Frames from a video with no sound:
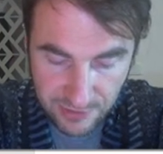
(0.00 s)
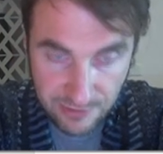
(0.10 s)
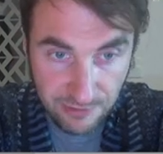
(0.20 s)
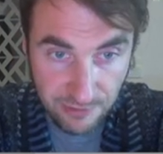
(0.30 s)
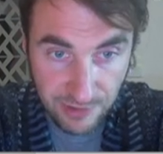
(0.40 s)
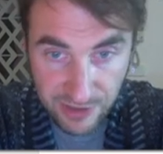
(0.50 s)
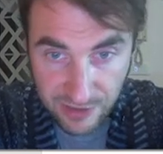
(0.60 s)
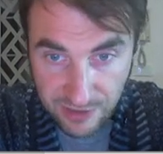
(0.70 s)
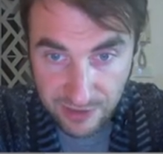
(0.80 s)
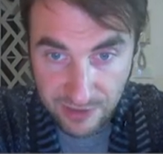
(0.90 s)
When,
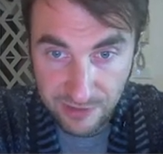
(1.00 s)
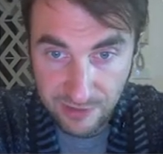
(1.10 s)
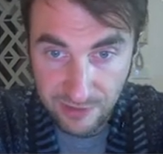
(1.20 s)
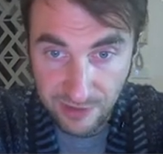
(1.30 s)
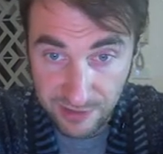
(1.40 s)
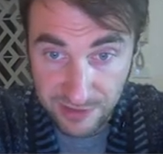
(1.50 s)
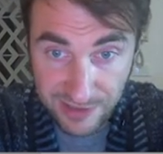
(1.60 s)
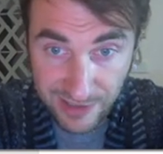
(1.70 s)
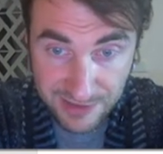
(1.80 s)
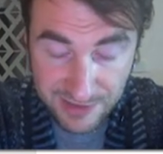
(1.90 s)
and this
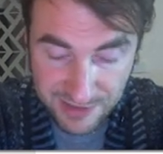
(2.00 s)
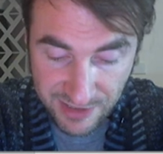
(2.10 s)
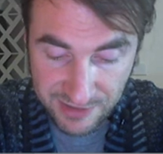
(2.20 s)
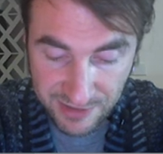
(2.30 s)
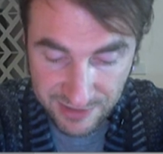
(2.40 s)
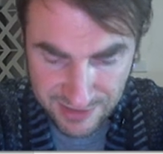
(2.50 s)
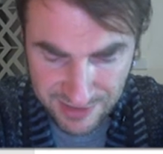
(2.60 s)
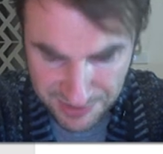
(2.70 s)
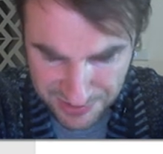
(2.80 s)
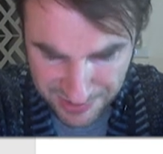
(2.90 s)
last sentence is
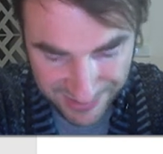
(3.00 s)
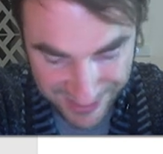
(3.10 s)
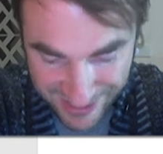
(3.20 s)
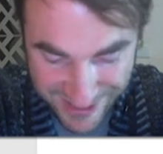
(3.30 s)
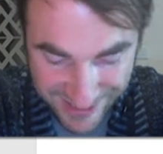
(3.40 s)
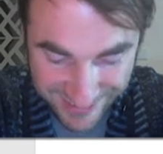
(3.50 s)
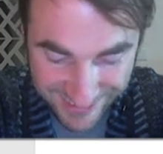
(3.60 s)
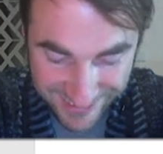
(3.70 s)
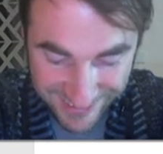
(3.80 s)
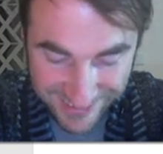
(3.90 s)
actually the key,
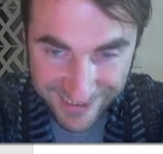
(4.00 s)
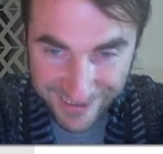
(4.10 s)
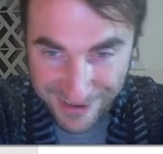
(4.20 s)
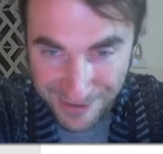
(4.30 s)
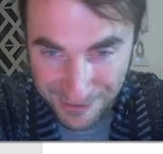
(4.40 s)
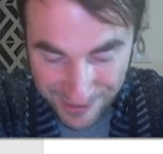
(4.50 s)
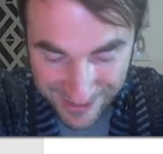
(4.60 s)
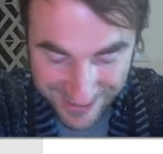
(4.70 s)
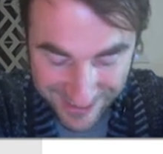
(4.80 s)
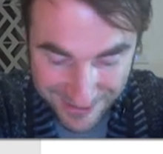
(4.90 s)
when I
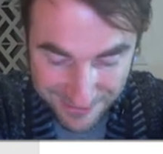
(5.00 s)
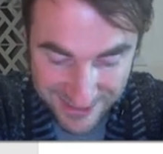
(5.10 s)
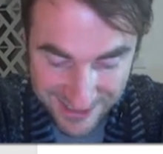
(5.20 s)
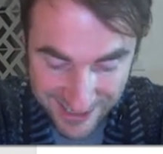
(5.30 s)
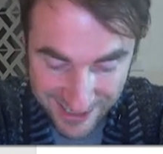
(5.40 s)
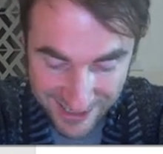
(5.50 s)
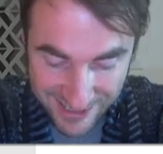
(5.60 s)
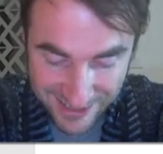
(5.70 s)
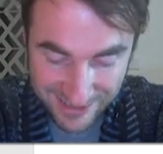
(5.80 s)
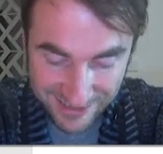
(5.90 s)
am sad
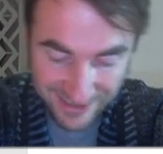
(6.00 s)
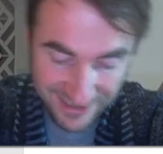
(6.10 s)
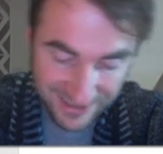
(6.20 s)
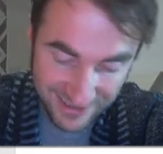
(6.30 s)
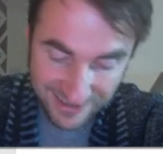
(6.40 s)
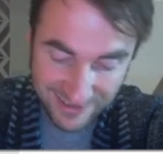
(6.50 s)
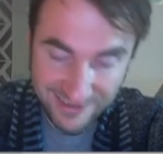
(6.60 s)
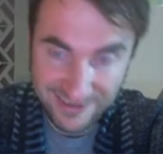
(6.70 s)
and